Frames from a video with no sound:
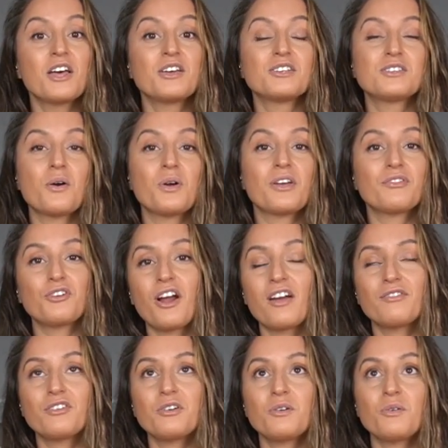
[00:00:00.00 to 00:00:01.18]
So if you're
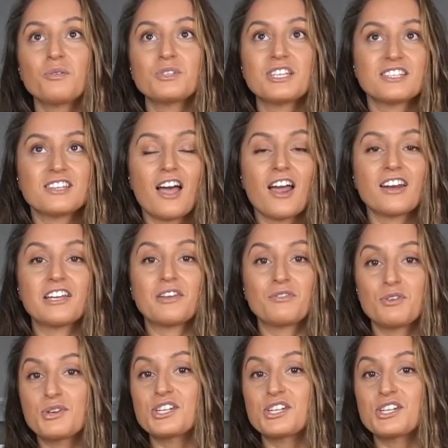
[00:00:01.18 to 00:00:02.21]
ever deciding if you